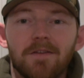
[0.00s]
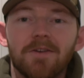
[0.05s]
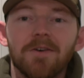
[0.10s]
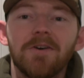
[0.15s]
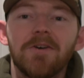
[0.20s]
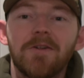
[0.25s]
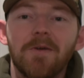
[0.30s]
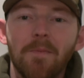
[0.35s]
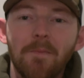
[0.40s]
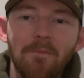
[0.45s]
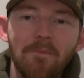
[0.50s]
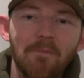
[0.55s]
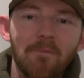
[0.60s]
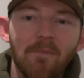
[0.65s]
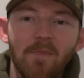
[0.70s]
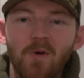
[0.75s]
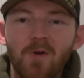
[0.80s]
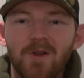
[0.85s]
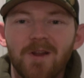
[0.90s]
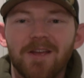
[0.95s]
Good
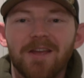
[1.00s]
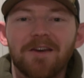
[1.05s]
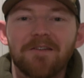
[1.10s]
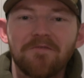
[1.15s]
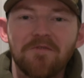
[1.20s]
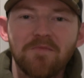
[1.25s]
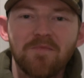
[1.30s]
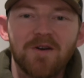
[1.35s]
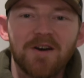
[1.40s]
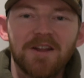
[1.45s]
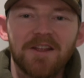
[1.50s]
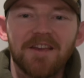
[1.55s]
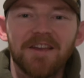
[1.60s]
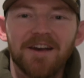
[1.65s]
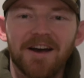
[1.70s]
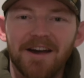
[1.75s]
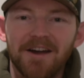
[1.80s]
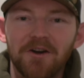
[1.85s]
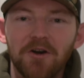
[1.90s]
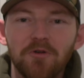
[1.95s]
morning, everybody.
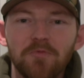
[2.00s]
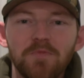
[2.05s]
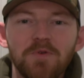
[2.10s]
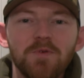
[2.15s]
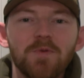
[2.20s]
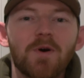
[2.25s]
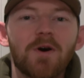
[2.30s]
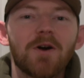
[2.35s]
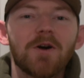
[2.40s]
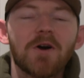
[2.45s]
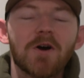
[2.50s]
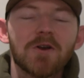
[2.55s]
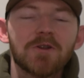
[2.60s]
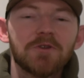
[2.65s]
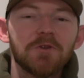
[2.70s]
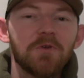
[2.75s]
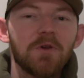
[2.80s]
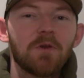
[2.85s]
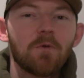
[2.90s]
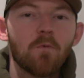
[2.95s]
I hope you all are
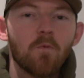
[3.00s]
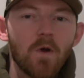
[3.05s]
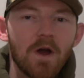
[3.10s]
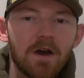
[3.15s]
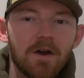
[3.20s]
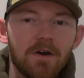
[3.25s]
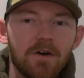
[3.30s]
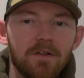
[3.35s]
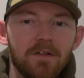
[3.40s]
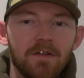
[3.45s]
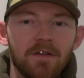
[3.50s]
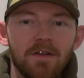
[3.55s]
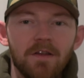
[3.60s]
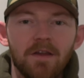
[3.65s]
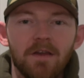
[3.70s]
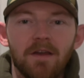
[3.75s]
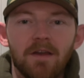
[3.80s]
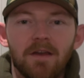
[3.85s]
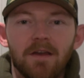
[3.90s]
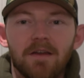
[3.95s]
doing well.
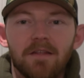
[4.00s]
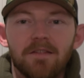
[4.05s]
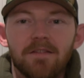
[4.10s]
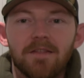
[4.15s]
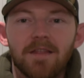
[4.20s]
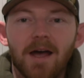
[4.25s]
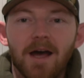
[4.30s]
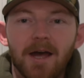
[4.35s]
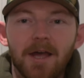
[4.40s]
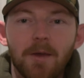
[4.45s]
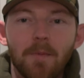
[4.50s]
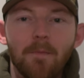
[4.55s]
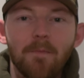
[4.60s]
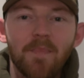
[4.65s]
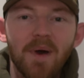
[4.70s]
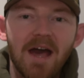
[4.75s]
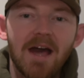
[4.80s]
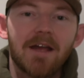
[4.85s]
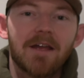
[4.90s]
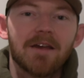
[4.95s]
I am
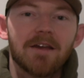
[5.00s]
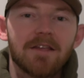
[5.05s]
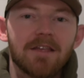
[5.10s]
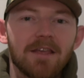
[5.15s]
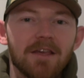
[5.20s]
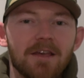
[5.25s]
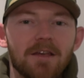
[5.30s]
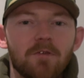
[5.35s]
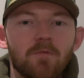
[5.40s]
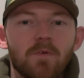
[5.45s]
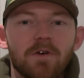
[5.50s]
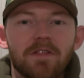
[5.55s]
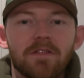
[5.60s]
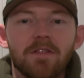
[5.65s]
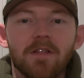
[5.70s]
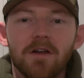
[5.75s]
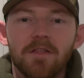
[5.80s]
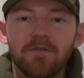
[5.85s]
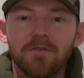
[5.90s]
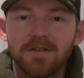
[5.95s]
back again with
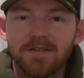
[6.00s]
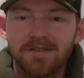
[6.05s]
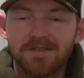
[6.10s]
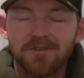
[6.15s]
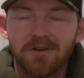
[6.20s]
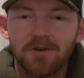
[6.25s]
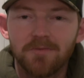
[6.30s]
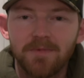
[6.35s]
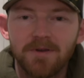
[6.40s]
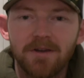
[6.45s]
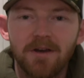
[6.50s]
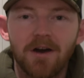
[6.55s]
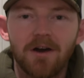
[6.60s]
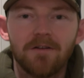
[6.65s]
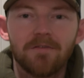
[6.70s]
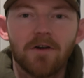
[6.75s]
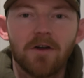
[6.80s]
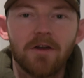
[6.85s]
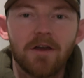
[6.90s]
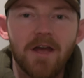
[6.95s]
another installment
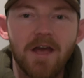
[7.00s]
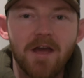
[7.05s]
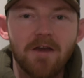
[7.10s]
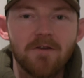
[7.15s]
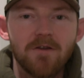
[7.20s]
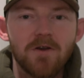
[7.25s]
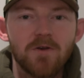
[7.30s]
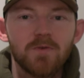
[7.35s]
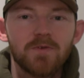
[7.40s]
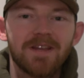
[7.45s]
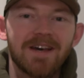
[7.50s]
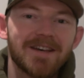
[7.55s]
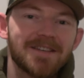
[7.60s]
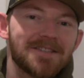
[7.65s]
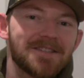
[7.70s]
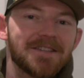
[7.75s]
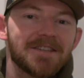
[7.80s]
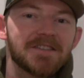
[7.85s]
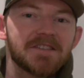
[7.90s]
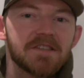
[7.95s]
of our arrow
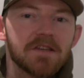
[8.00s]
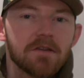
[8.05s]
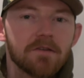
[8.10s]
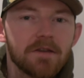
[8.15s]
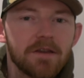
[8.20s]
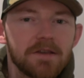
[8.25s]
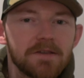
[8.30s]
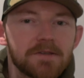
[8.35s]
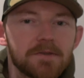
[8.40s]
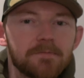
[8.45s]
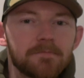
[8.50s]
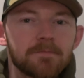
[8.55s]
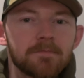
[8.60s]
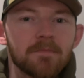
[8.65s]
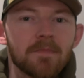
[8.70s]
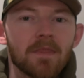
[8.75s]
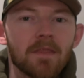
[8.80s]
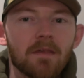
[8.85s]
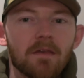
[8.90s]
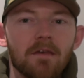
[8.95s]
testing series.
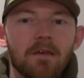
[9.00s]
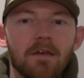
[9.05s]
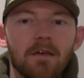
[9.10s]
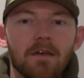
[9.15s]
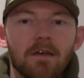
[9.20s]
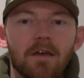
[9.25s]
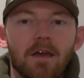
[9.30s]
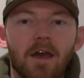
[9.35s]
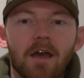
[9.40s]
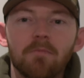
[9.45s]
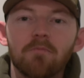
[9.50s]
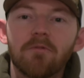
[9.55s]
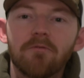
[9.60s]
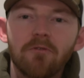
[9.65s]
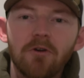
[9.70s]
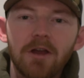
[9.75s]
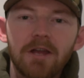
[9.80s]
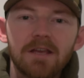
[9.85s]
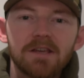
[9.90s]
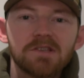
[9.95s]
And
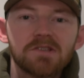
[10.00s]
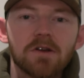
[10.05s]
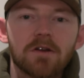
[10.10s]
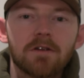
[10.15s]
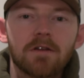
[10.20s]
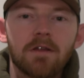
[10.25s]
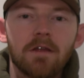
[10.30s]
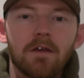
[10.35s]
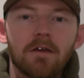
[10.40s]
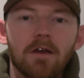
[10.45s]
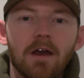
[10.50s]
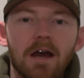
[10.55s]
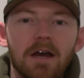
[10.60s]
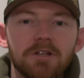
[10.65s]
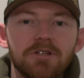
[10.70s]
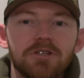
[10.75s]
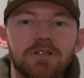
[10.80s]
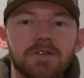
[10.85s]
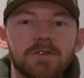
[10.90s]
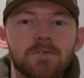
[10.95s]
before I get started here, I
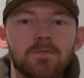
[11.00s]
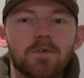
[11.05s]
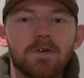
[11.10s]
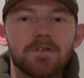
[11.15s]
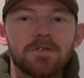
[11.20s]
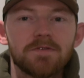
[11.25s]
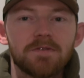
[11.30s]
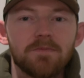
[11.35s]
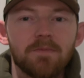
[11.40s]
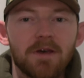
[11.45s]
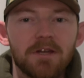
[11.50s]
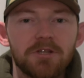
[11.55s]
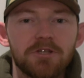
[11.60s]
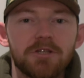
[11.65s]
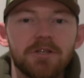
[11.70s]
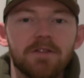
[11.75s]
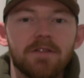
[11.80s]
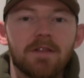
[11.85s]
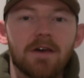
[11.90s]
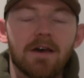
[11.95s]
just want to
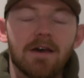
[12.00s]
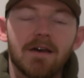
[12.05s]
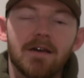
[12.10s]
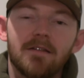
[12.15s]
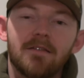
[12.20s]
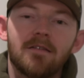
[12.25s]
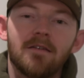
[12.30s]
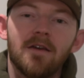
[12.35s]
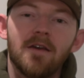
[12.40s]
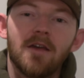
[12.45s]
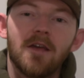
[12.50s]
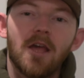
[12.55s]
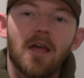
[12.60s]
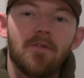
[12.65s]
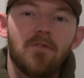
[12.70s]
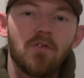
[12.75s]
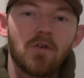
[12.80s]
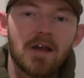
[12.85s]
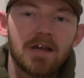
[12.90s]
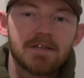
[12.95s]
mention that
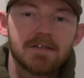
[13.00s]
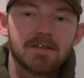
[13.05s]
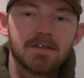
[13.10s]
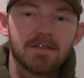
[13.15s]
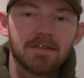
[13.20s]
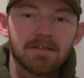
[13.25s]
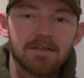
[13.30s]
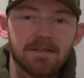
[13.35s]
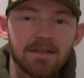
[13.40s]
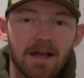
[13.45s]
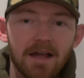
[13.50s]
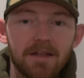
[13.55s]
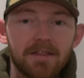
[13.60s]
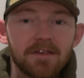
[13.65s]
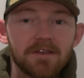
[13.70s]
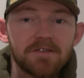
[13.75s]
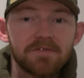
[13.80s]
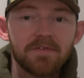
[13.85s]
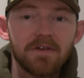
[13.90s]
if you guys like this